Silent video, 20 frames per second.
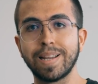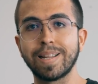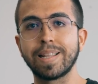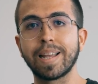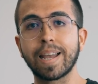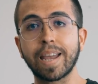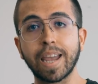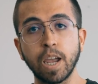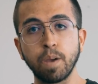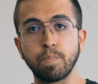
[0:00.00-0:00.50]
The
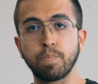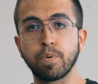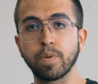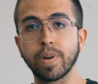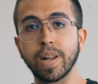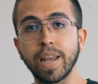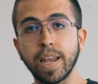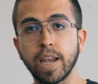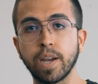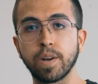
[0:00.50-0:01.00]
key
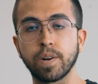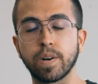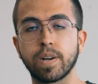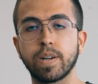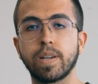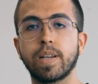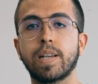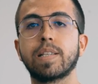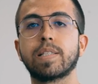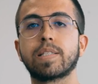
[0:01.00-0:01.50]
point here
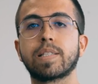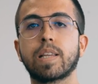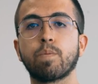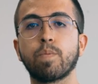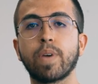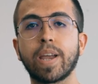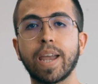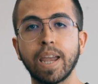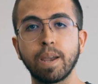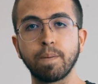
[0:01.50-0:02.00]
is that
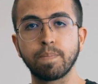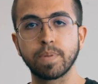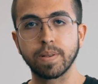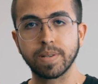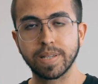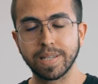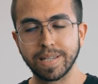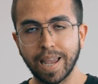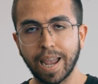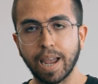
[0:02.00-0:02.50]
we keep the
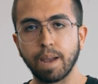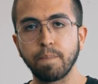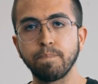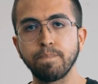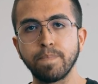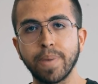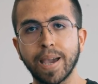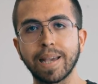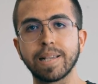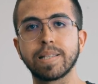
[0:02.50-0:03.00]
same
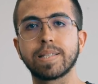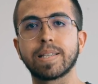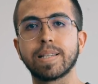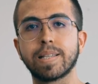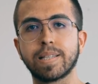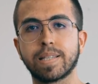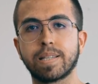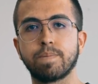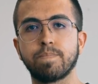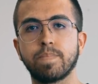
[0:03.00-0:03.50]
base
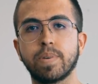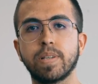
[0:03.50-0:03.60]
system